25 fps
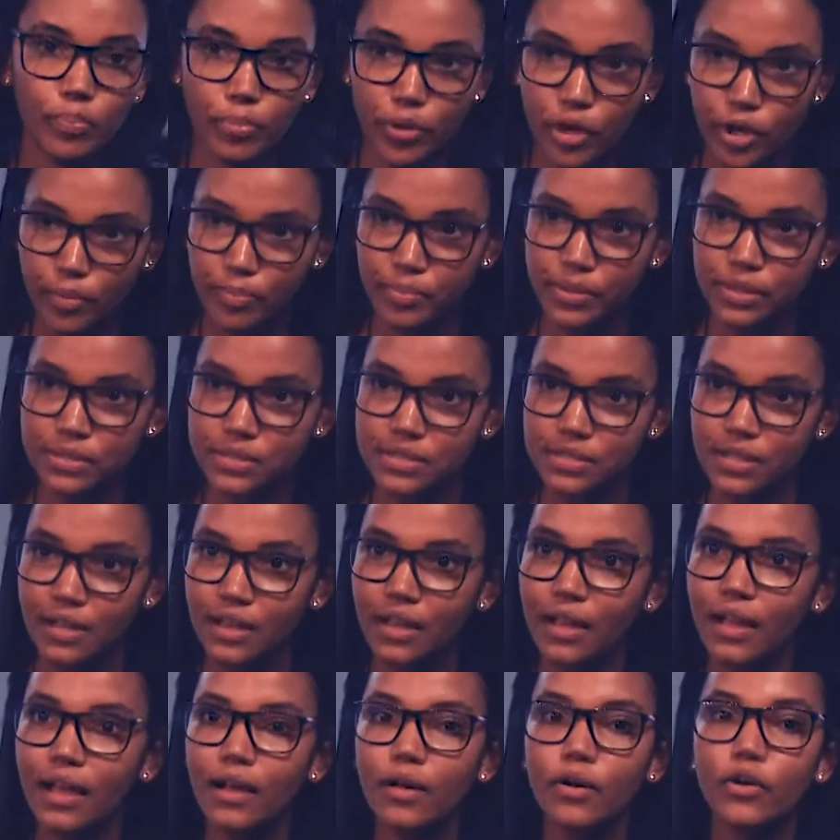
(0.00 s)
purpose,
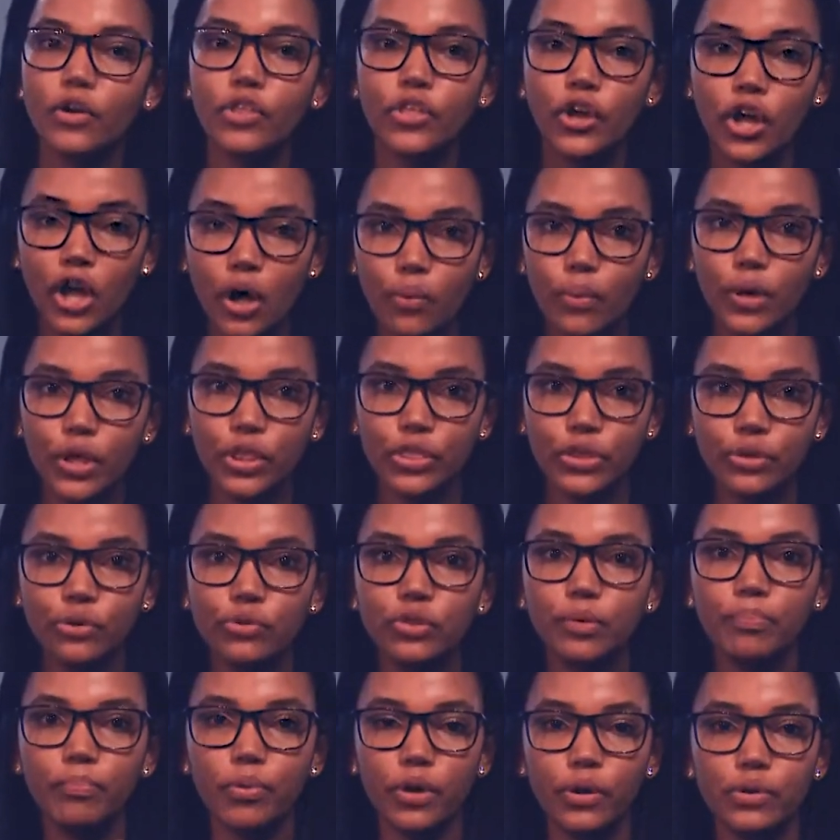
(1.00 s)
going through
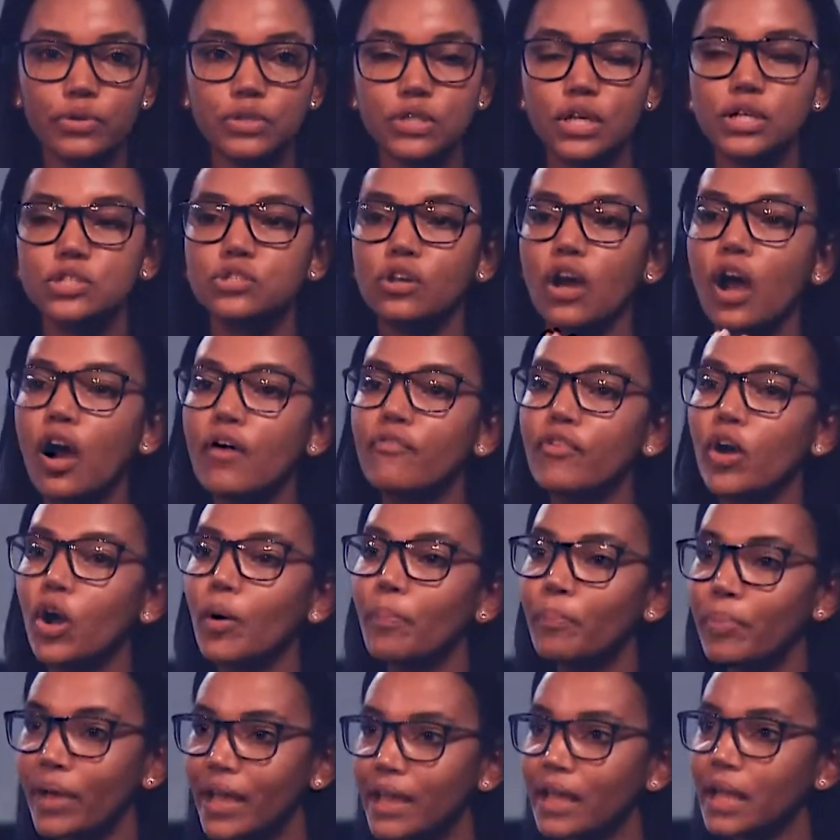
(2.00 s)
the process of
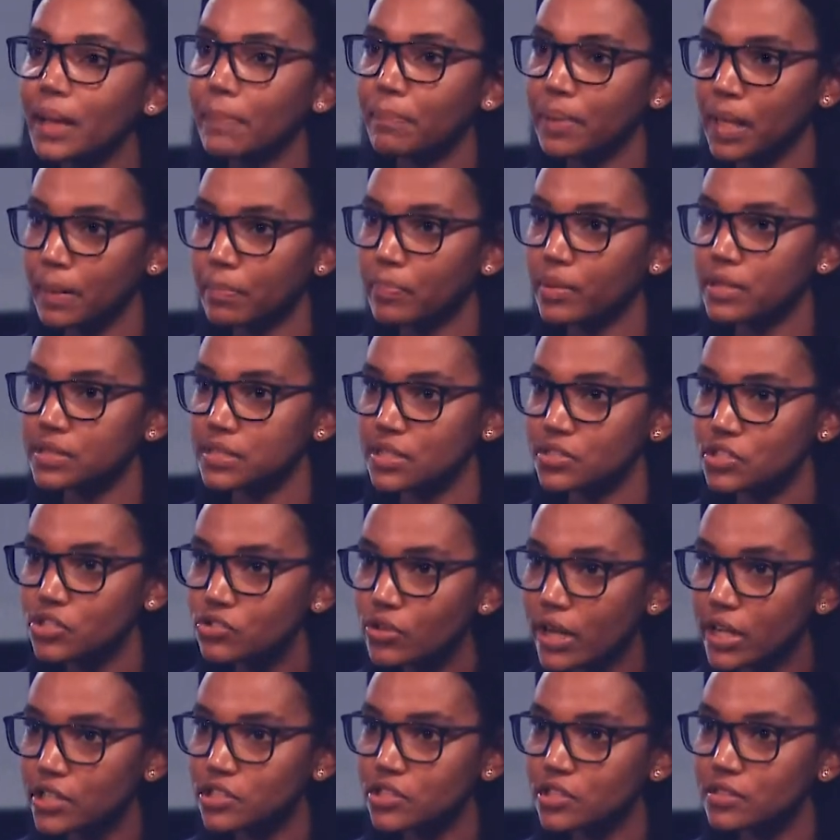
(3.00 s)
obeying people's
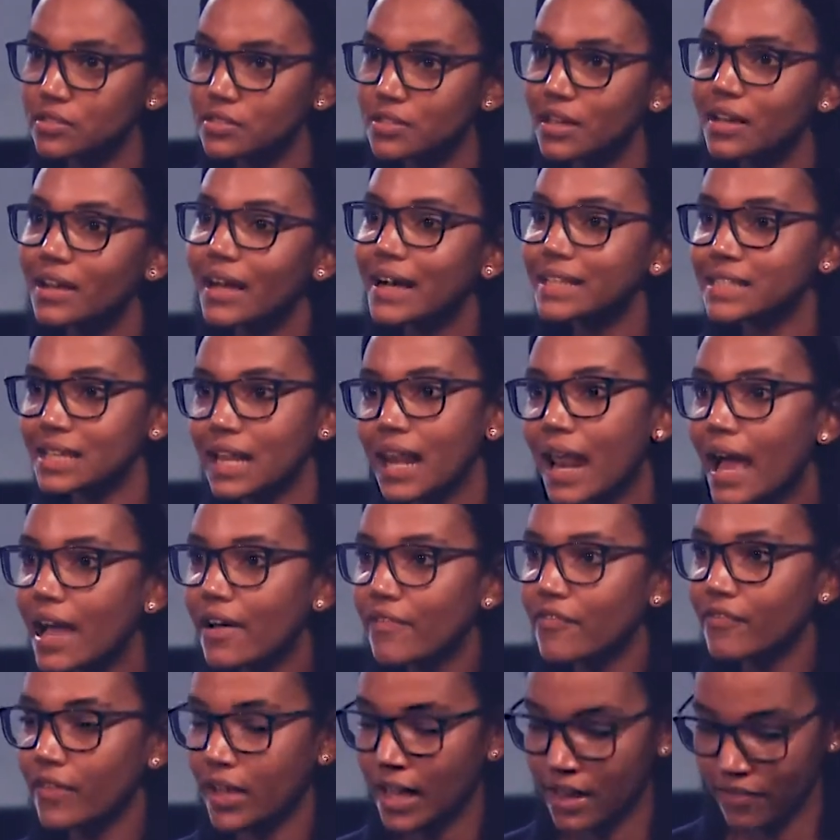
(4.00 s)
instructions. It's
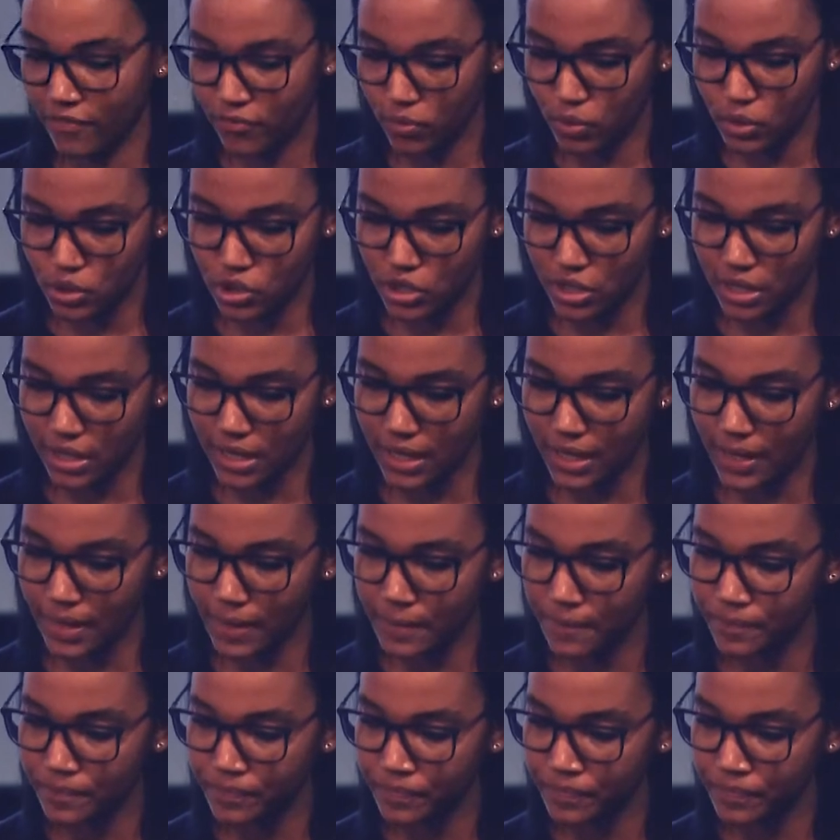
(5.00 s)
life, unfortunately.